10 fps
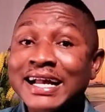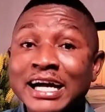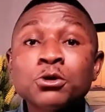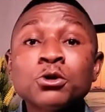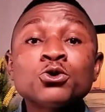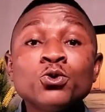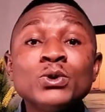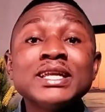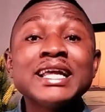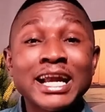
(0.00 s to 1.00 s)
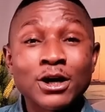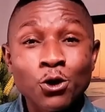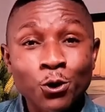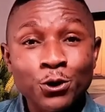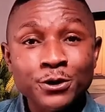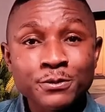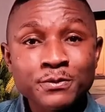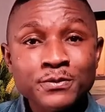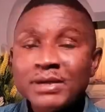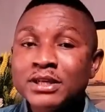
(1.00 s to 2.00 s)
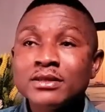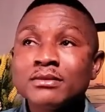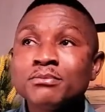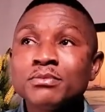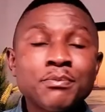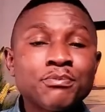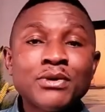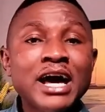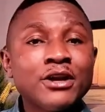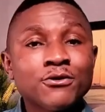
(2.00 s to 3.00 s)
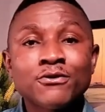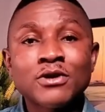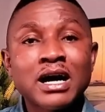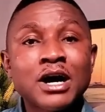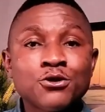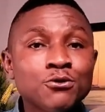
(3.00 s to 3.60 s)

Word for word: I cannot do it alone. But the pride of our